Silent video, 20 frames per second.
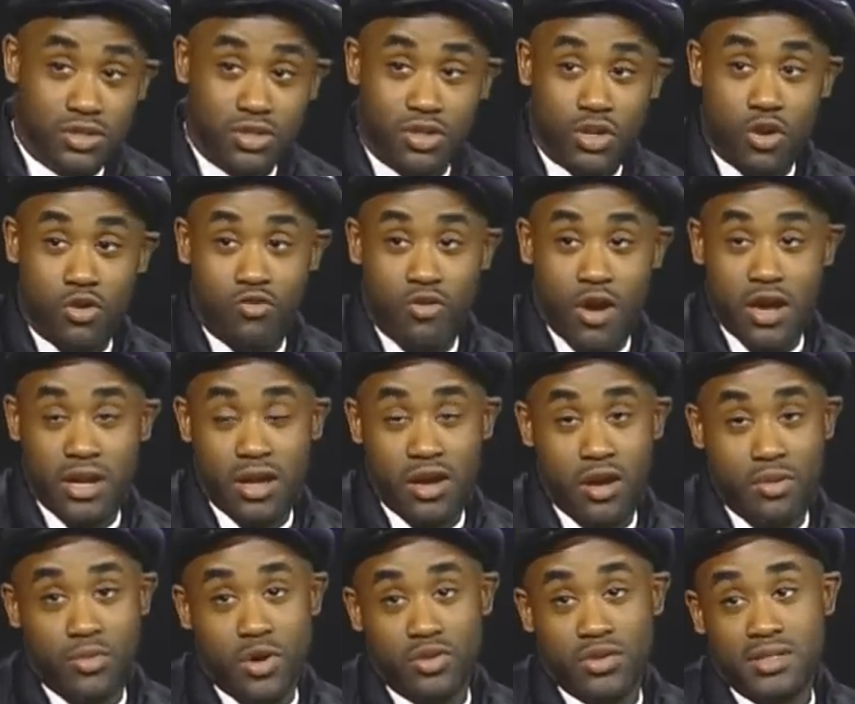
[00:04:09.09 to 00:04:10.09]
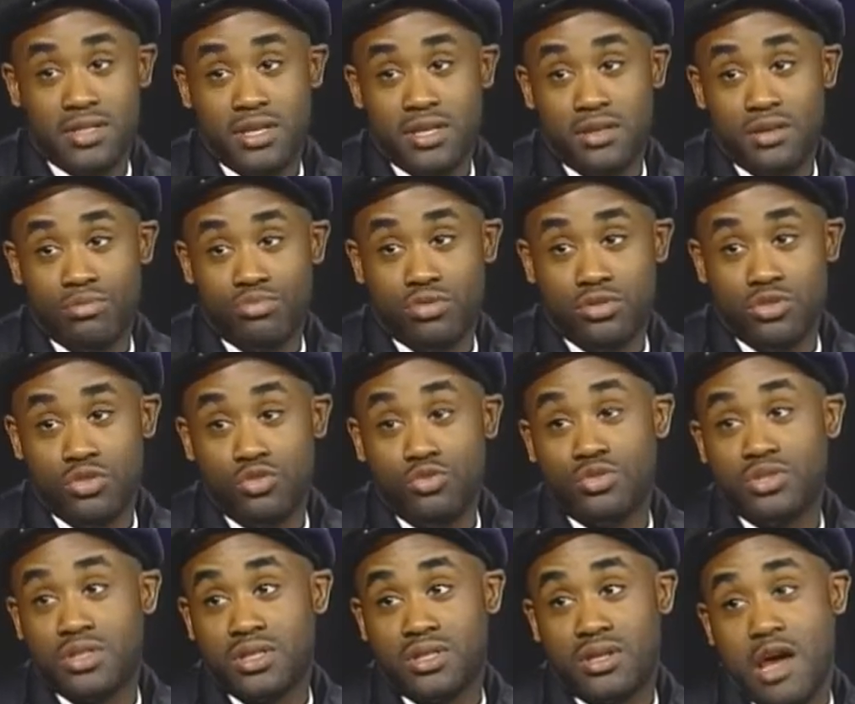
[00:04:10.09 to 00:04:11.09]
You know, right now I'm about to get in the
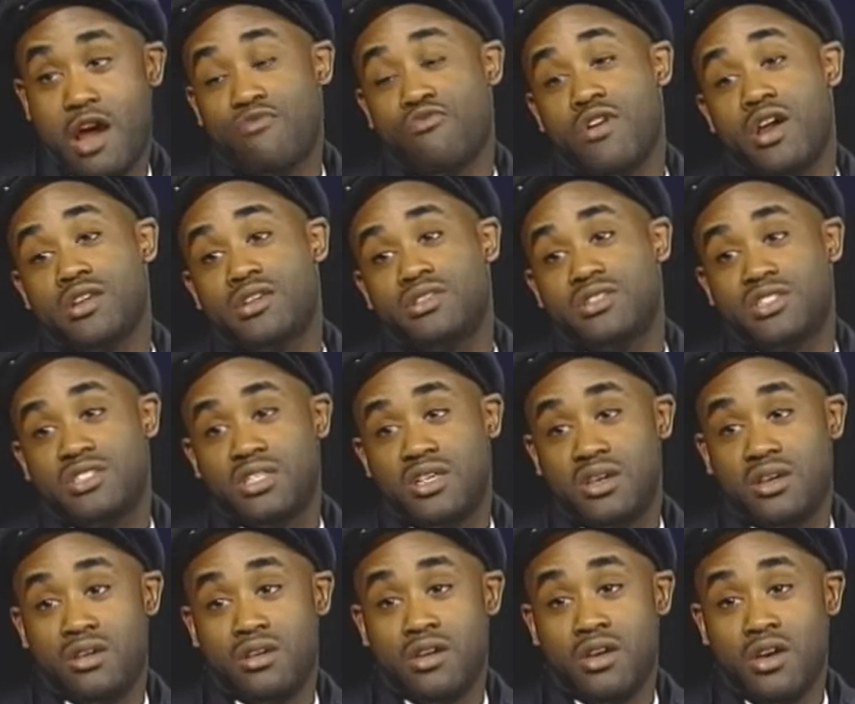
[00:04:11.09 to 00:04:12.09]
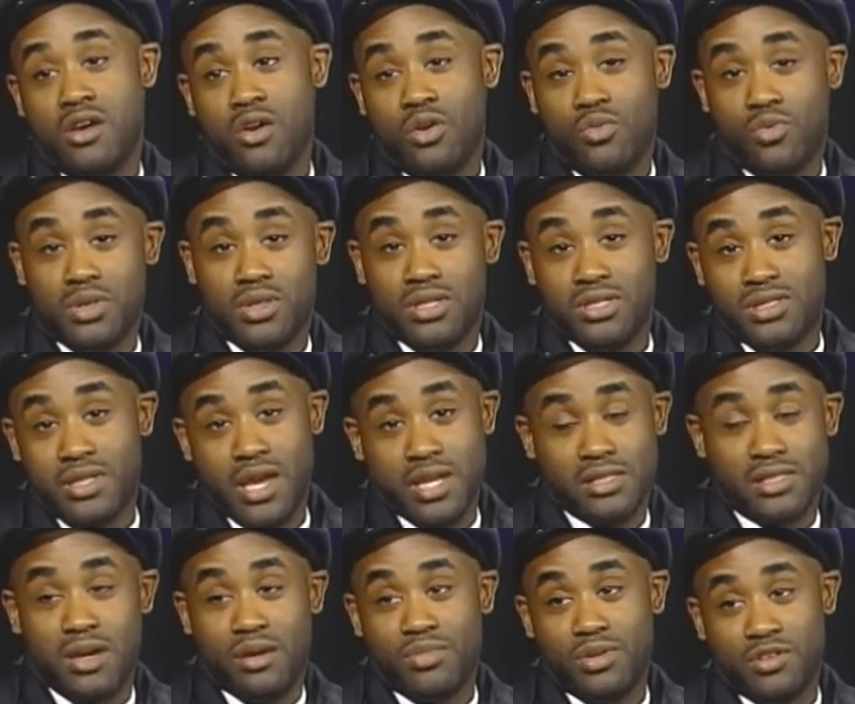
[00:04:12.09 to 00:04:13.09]
producer and director's chair with these
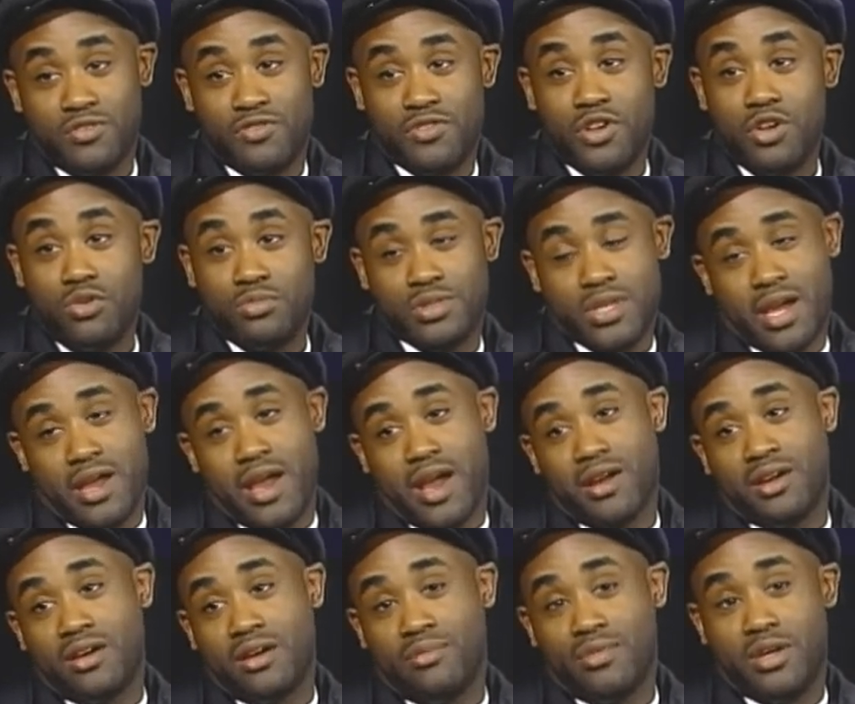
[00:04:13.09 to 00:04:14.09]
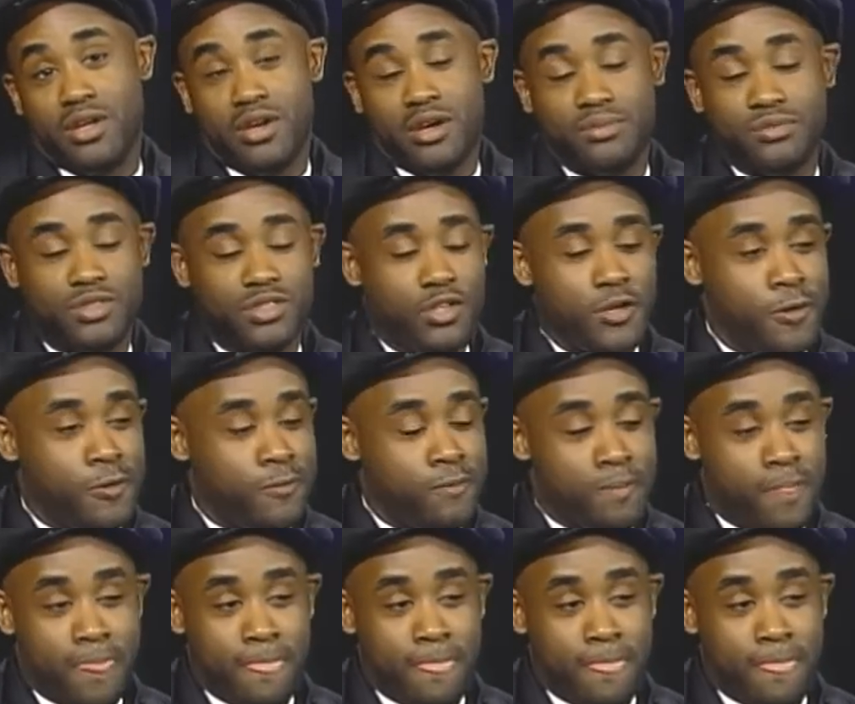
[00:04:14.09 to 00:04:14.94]
next couple of films I got coming up. Mm-hmm. So